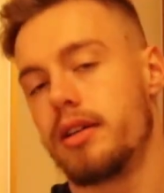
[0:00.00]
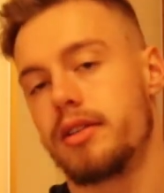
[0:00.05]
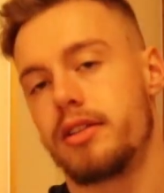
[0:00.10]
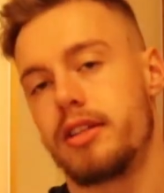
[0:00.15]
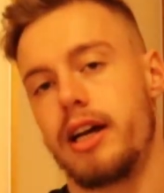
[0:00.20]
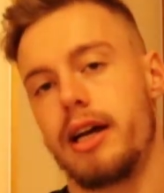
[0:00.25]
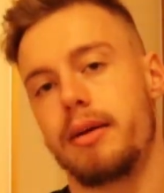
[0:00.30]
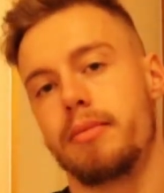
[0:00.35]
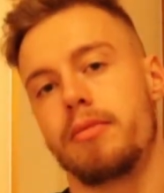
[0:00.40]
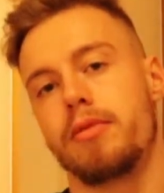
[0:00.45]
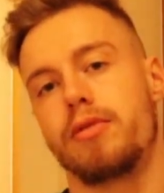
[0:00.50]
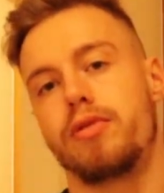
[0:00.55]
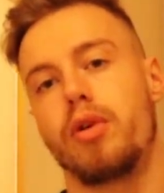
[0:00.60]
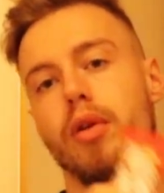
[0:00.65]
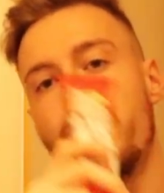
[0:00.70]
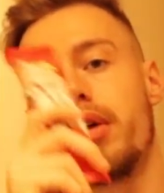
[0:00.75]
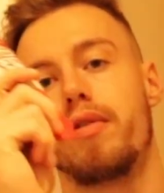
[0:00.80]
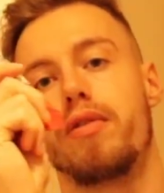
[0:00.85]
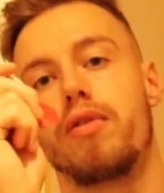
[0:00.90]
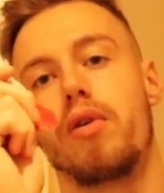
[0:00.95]
Time
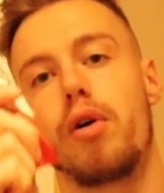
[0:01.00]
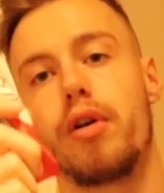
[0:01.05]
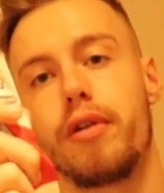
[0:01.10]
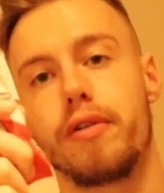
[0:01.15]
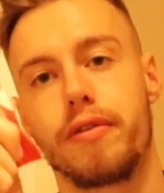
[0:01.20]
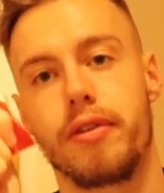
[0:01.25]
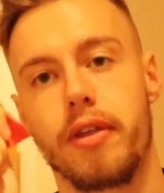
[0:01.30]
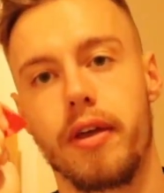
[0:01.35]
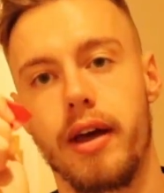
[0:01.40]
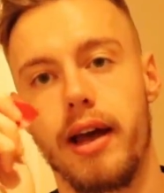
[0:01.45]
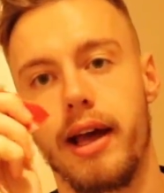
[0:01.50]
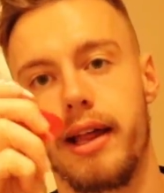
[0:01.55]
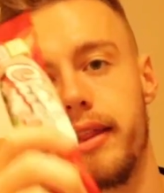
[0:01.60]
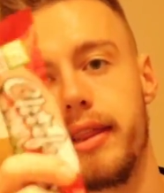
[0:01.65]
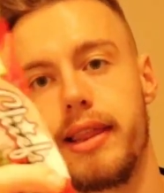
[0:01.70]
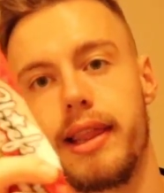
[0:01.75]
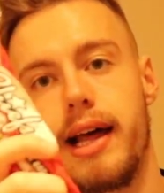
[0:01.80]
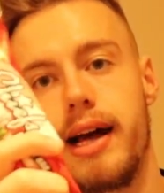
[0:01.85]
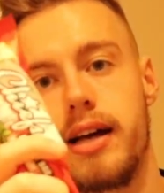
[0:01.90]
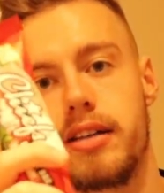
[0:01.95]
for the fourth
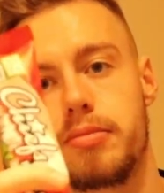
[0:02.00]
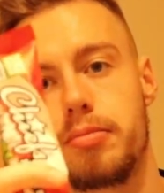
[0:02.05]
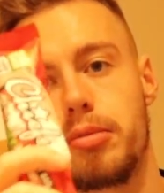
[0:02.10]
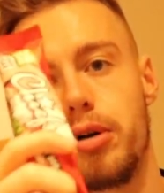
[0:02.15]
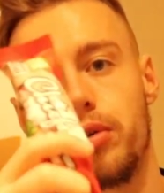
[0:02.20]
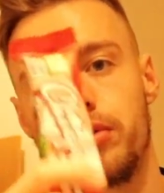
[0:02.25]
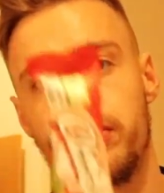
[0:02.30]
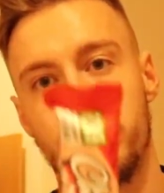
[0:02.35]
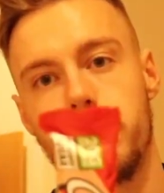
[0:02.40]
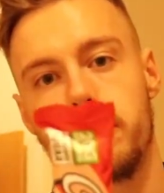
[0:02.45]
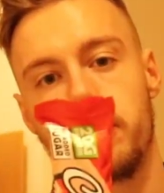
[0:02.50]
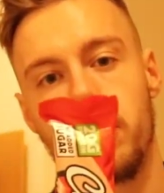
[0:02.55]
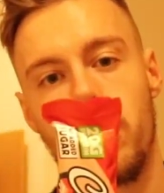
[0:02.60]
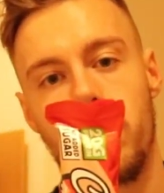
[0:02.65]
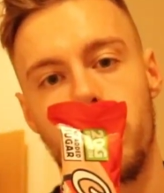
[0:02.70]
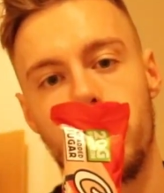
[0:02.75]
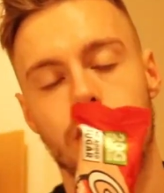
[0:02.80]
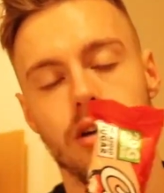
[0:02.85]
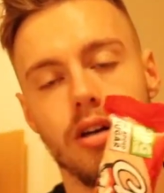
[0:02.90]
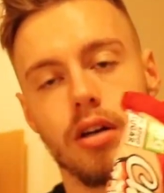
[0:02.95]
and last protein
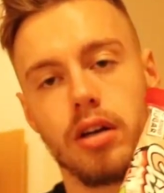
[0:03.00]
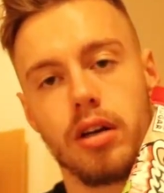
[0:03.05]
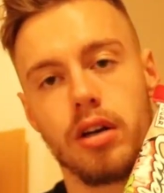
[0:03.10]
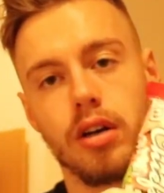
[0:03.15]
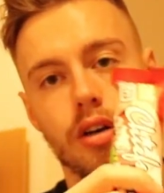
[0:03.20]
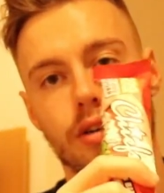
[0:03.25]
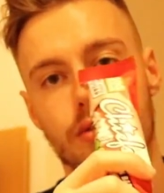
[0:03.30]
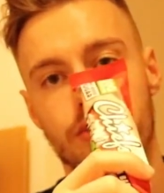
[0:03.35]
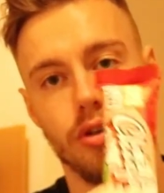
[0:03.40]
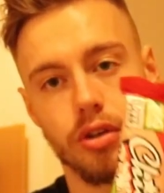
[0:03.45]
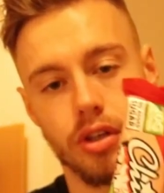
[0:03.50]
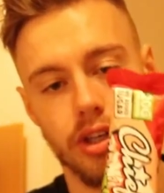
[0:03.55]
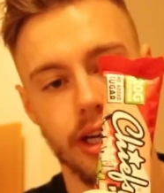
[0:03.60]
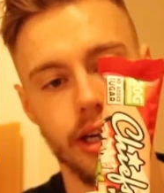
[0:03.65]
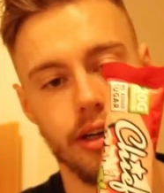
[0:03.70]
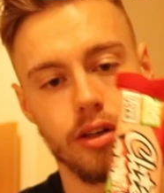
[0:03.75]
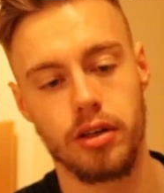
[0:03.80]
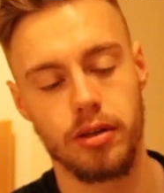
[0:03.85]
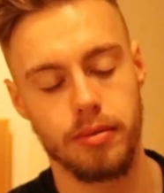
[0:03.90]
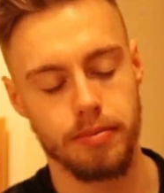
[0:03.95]
bar for
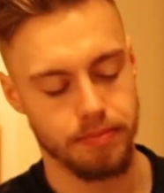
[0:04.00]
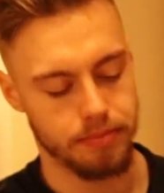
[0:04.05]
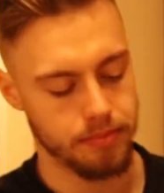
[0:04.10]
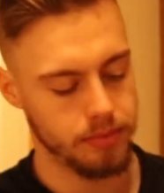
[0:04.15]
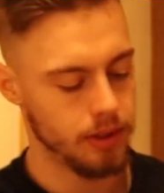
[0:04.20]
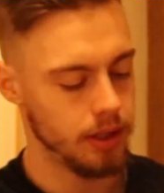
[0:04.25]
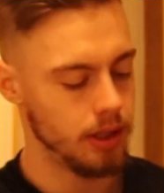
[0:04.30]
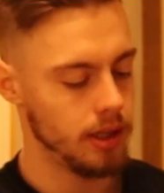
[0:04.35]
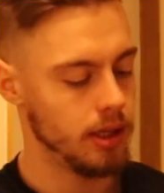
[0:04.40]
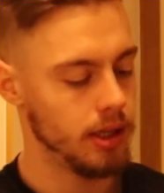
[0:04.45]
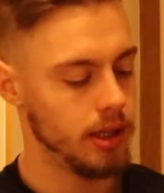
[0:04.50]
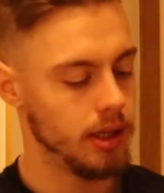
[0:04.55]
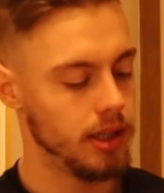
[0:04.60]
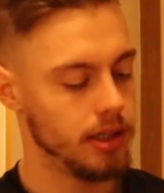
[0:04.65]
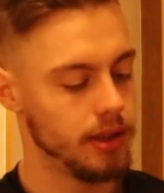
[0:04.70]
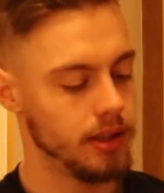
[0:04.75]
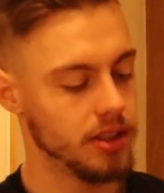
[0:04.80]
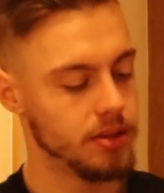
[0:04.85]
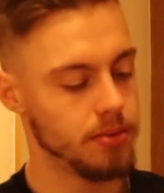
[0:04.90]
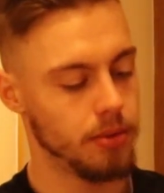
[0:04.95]
dinner.
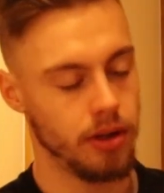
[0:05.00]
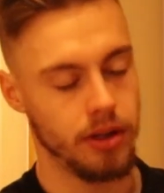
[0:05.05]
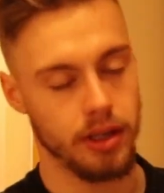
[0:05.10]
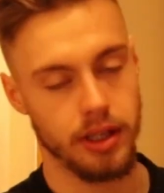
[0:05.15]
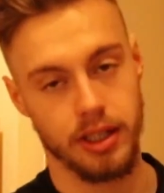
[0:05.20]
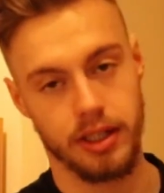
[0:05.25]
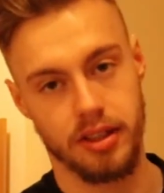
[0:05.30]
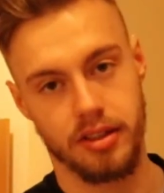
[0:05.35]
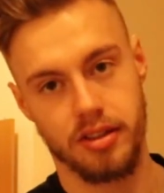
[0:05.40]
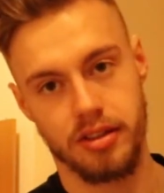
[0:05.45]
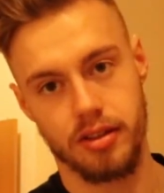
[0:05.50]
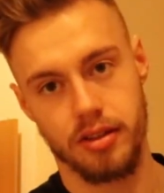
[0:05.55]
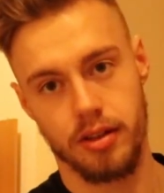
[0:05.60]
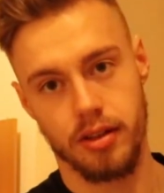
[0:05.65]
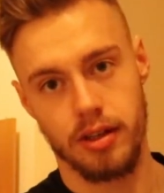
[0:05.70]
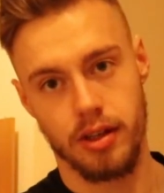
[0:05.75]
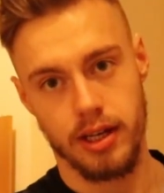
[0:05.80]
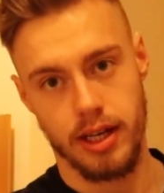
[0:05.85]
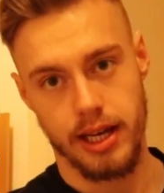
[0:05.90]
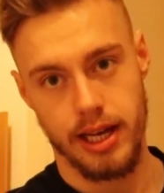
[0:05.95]
This one is
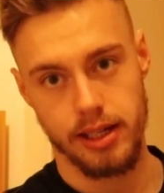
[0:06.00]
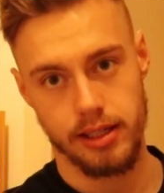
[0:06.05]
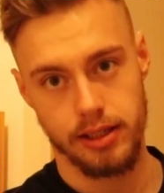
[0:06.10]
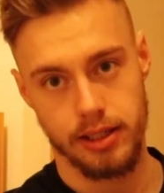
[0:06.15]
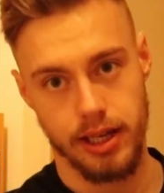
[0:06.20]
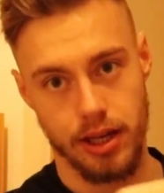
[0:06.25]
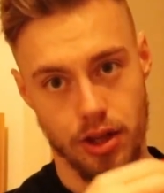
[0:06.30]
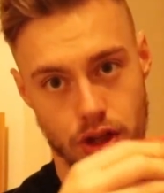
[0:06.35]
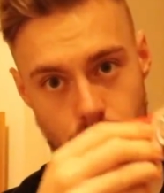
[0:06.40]
a